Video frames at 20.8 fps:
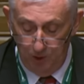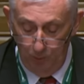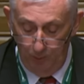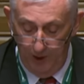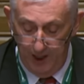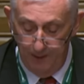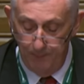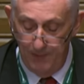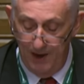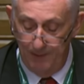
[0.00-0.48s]
the
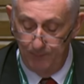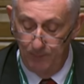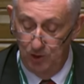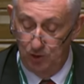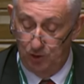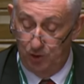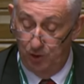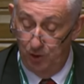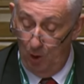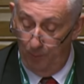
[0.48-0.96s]
way
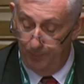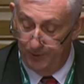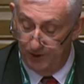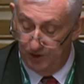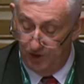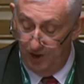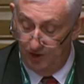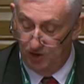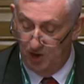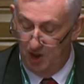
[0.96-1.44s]
amendments to the
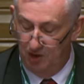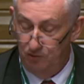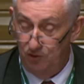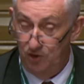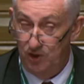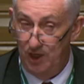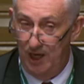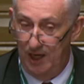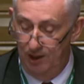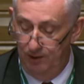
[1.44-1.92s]
opposition
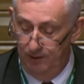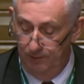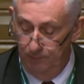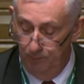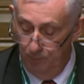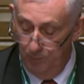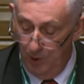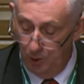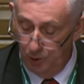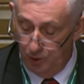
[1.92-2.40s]
day
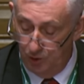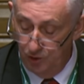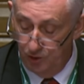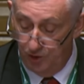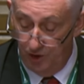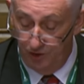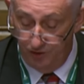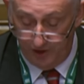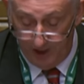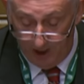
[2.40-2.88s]

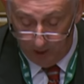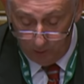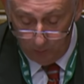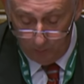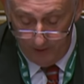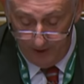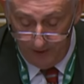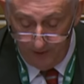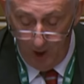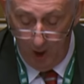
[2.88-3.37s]
motions are dealt
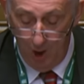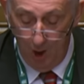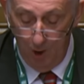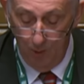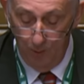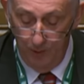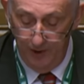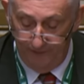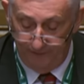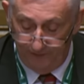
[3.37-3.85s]
with
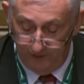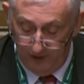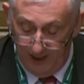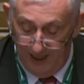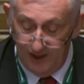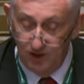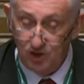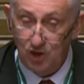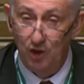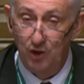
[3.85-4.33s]

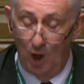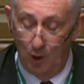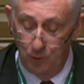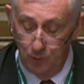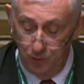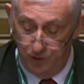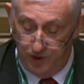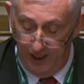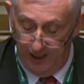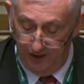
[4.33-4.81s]
reflects an
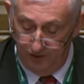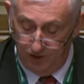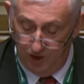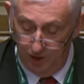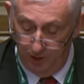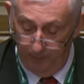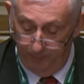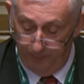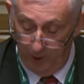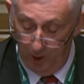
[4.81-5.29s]

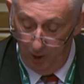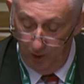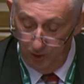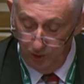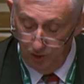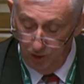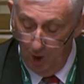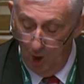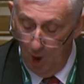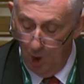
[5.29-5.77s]
outdated
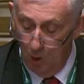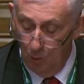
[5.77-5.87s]
approach.